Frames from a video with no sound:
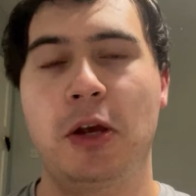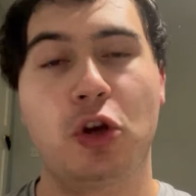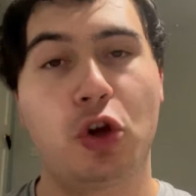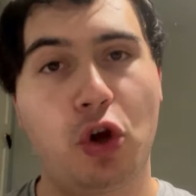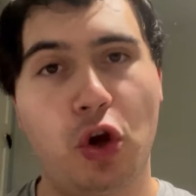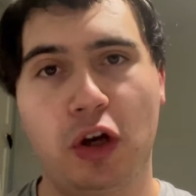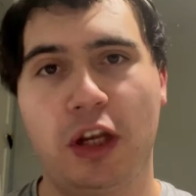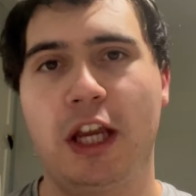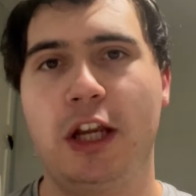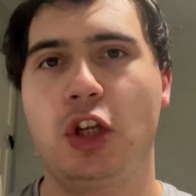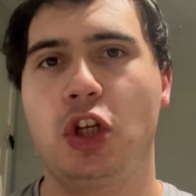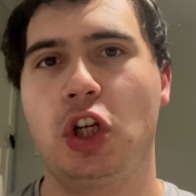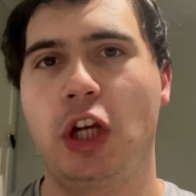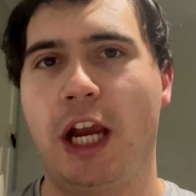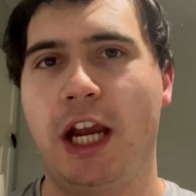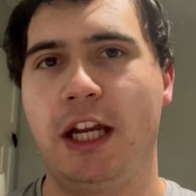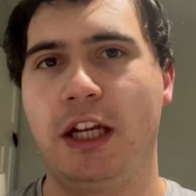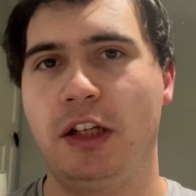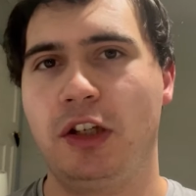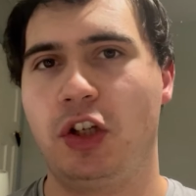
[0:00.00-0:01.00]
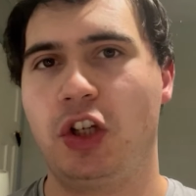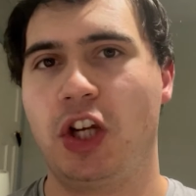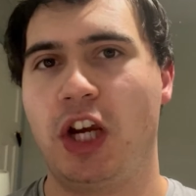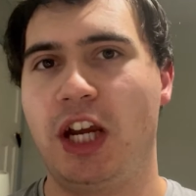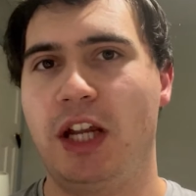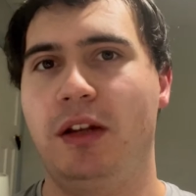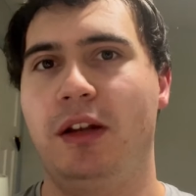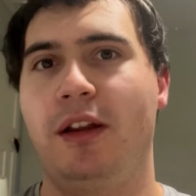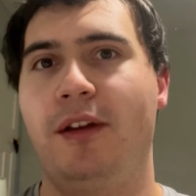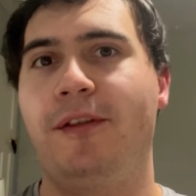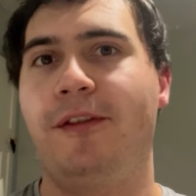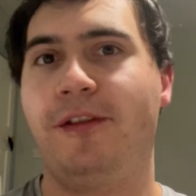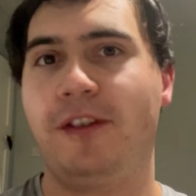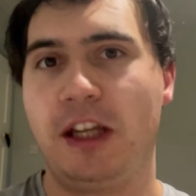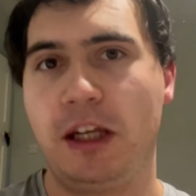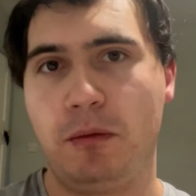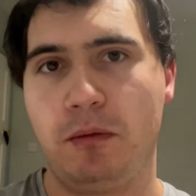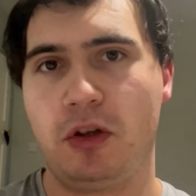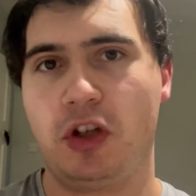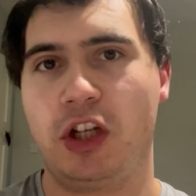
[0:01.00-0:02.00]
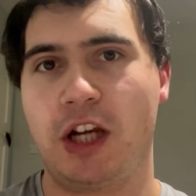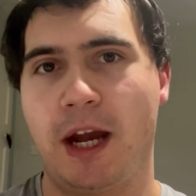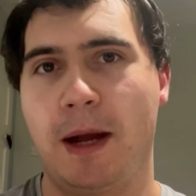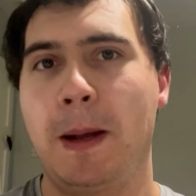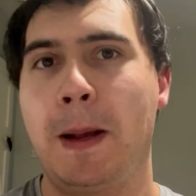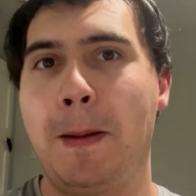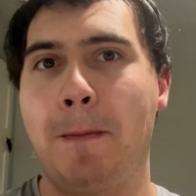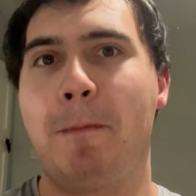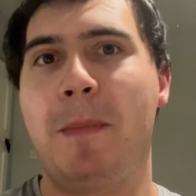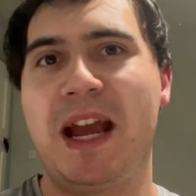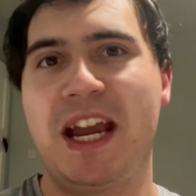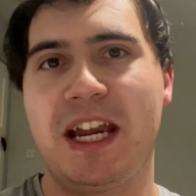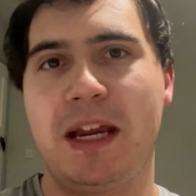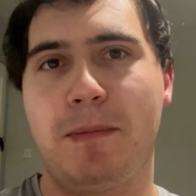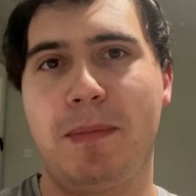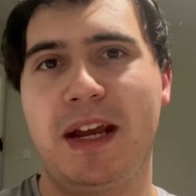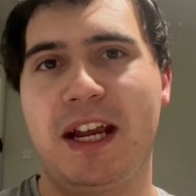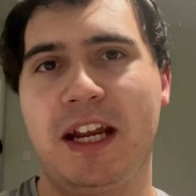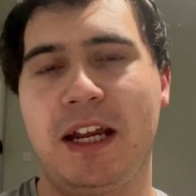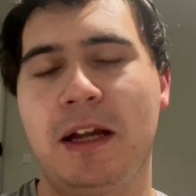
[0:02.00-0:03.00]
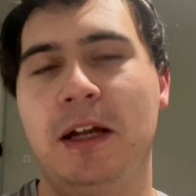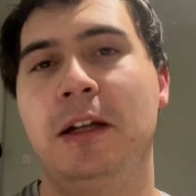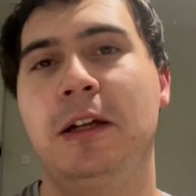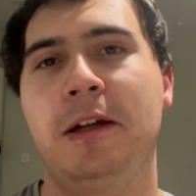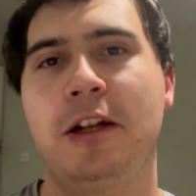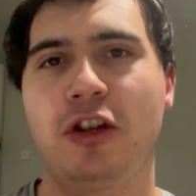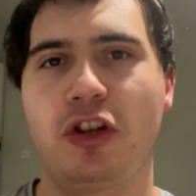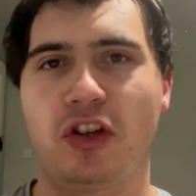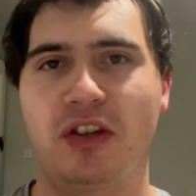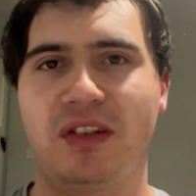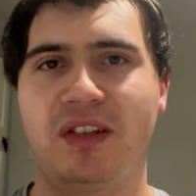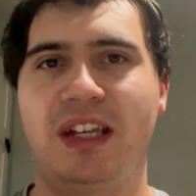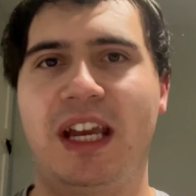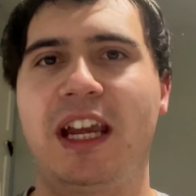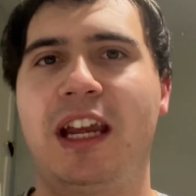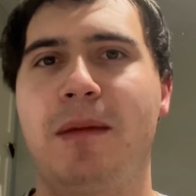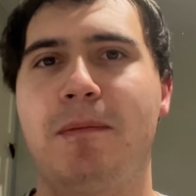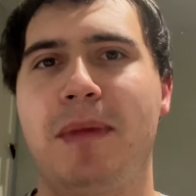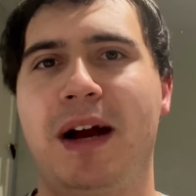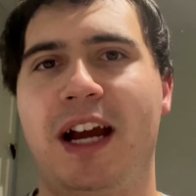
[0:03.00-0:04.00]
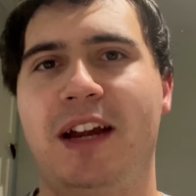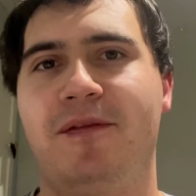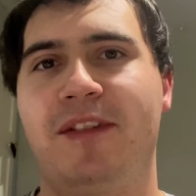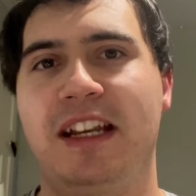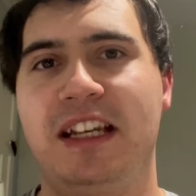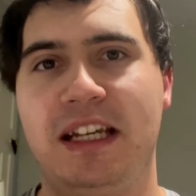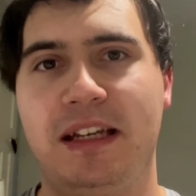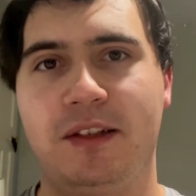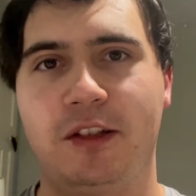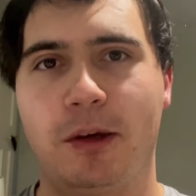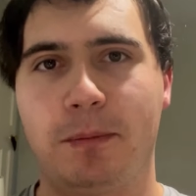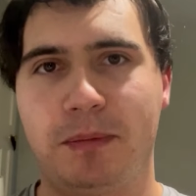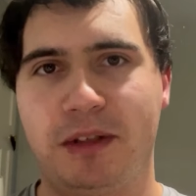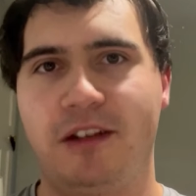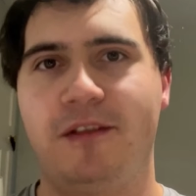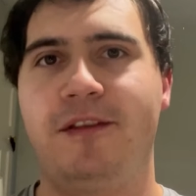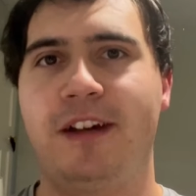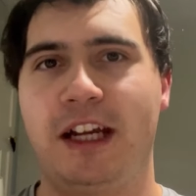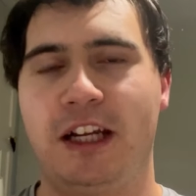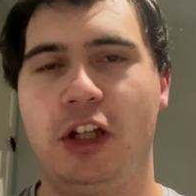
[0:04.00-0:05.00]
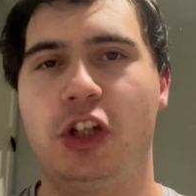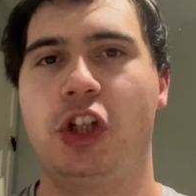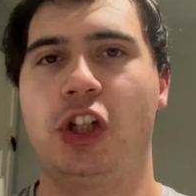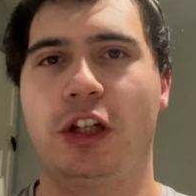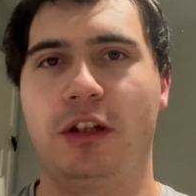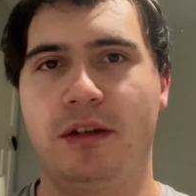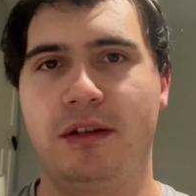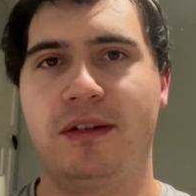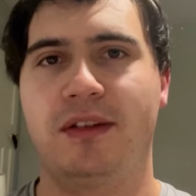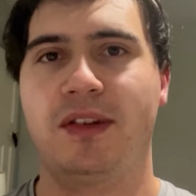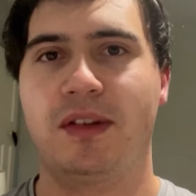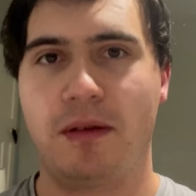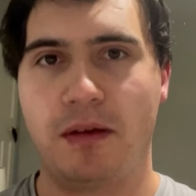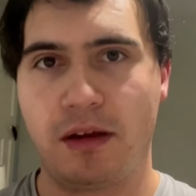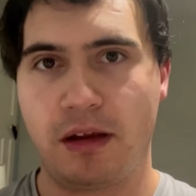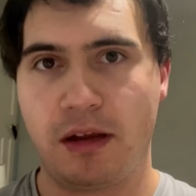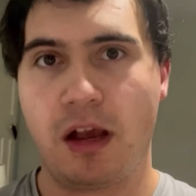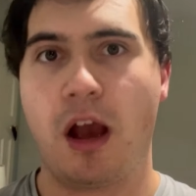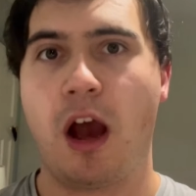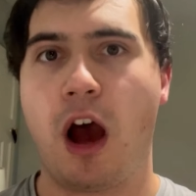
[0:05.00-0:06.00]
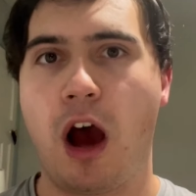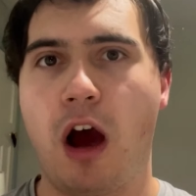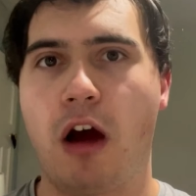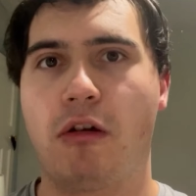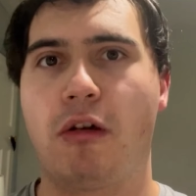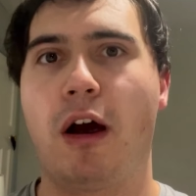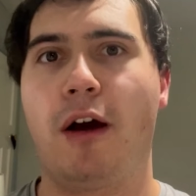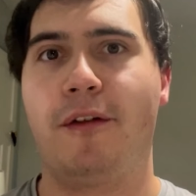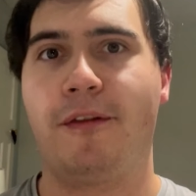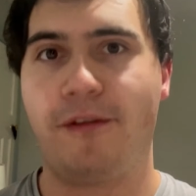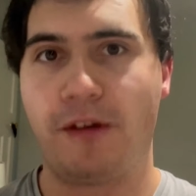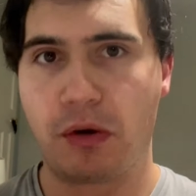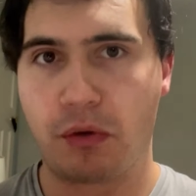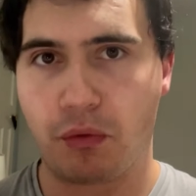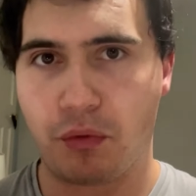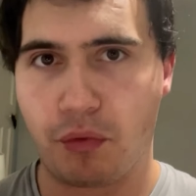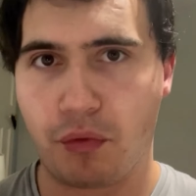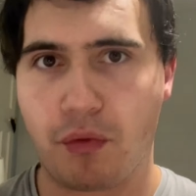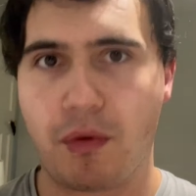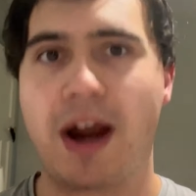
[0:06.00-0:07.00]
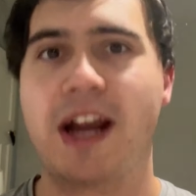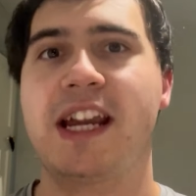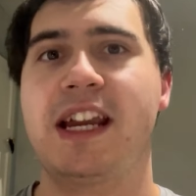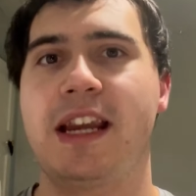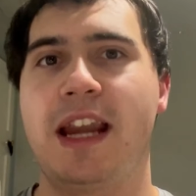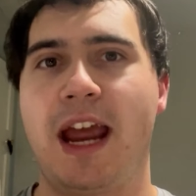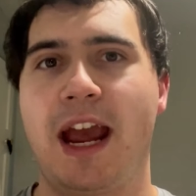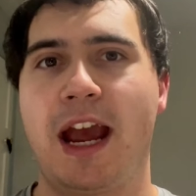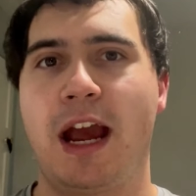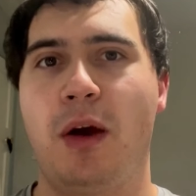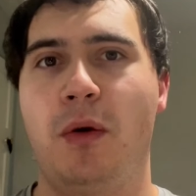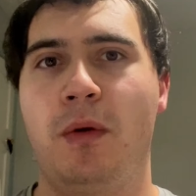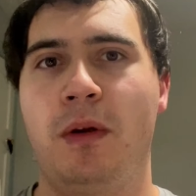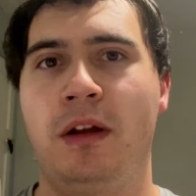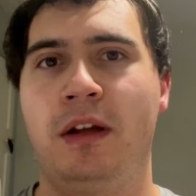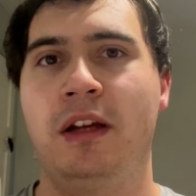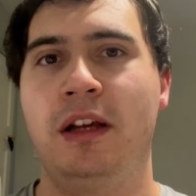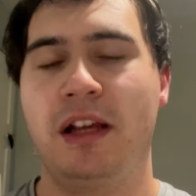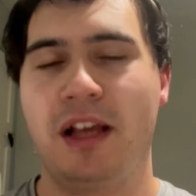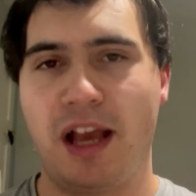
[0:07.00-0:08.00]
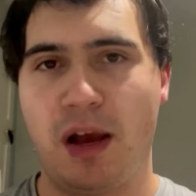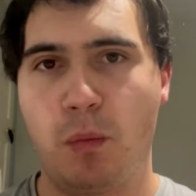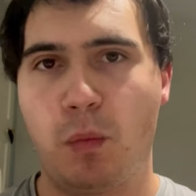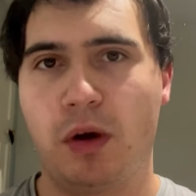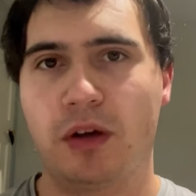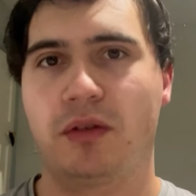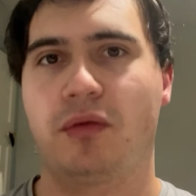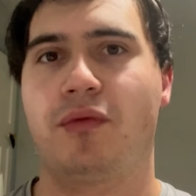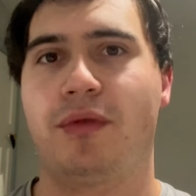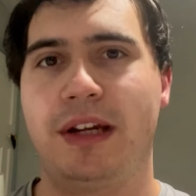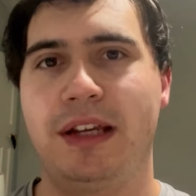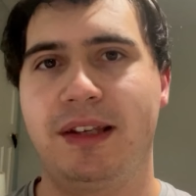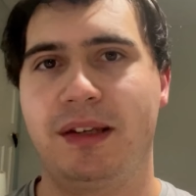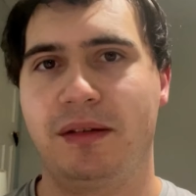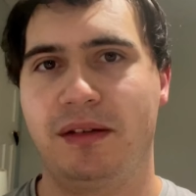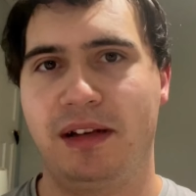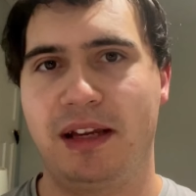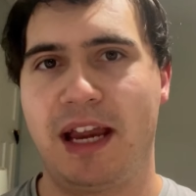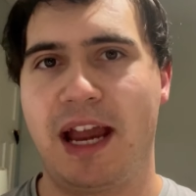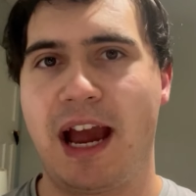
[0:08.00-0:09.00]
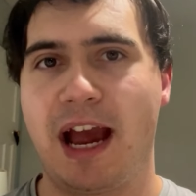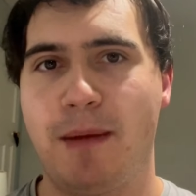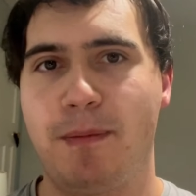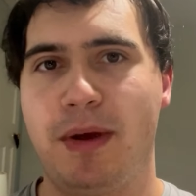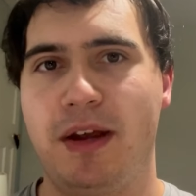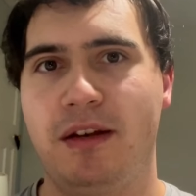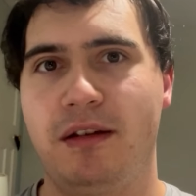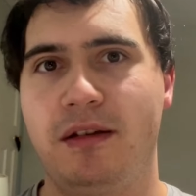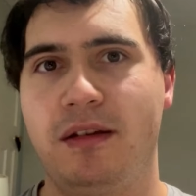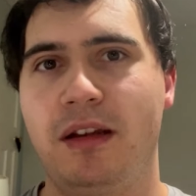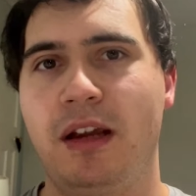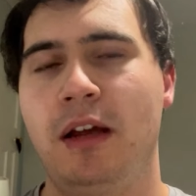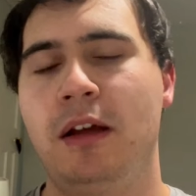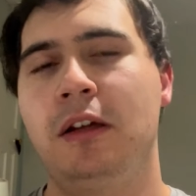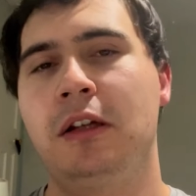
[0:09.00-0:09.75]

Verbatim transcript: Could it change in the future? Maybe. Just take in mind that these observations are of right now and what's recently happened.